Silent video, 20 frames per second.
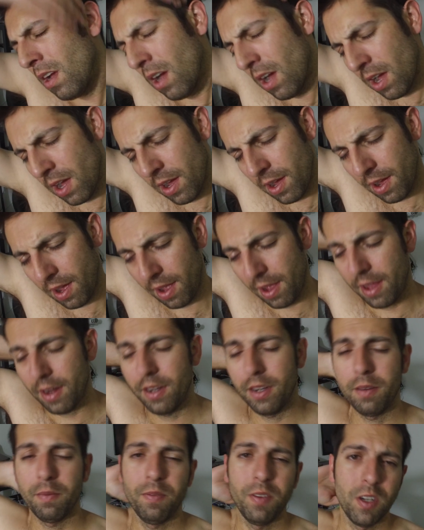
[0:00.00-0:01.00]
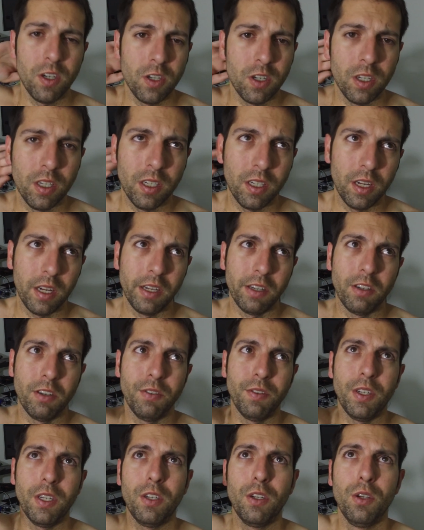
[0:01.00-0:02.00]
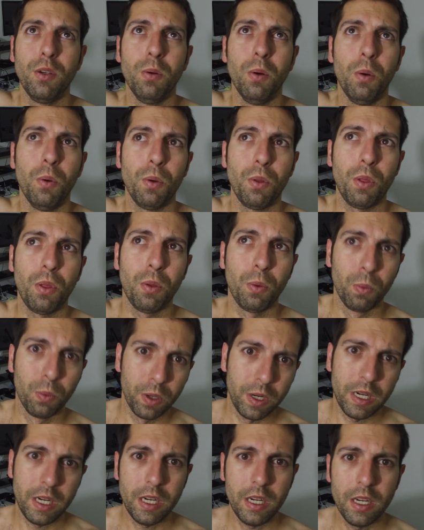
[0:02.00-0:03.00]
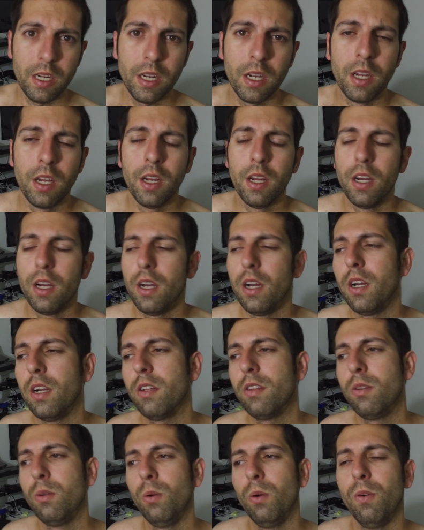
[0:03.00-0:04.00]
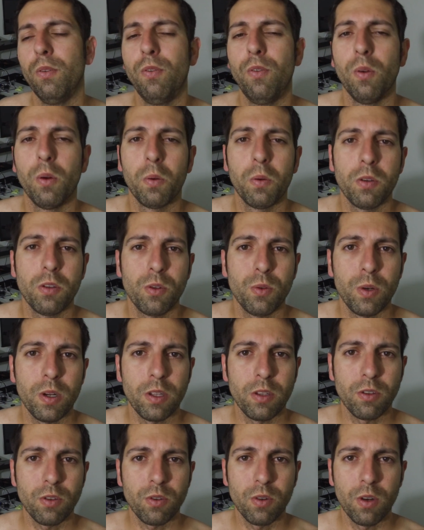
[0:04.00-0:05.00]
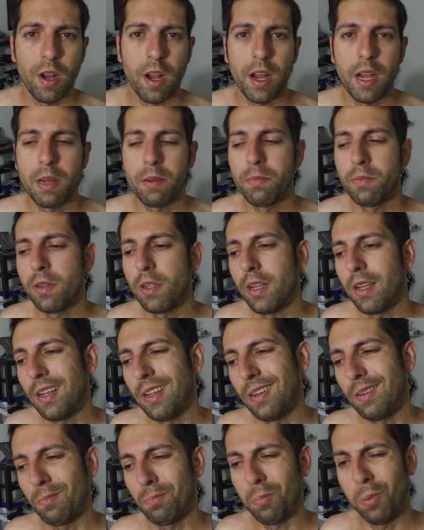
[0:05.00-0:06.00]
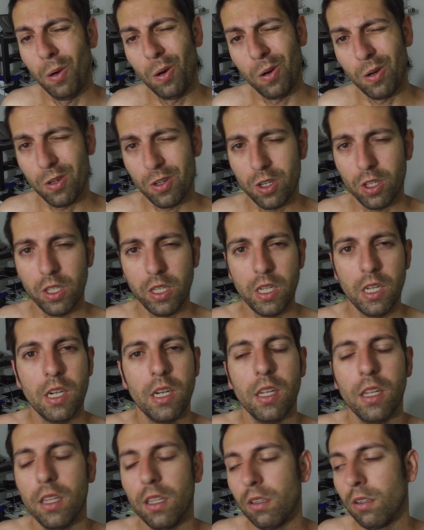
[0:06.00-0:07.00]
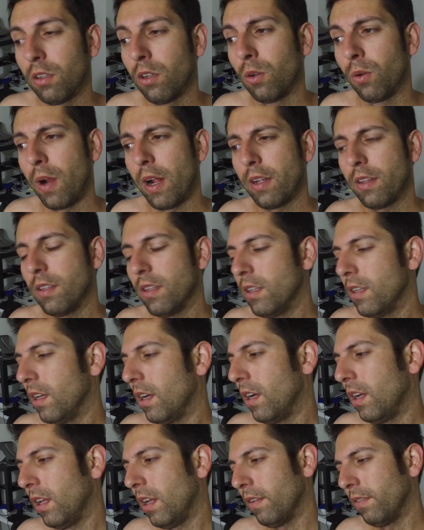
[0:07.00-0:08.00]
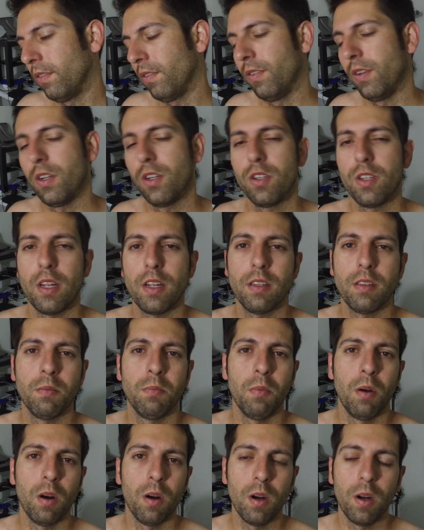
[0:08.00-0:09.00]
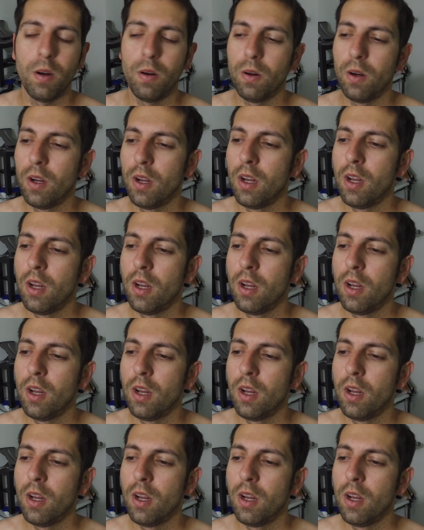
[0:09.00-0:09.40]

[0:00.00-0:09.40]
I ended up finishing AGV 203. 204 was transcribed and partially corrected. I'll have to finish that tomorrow.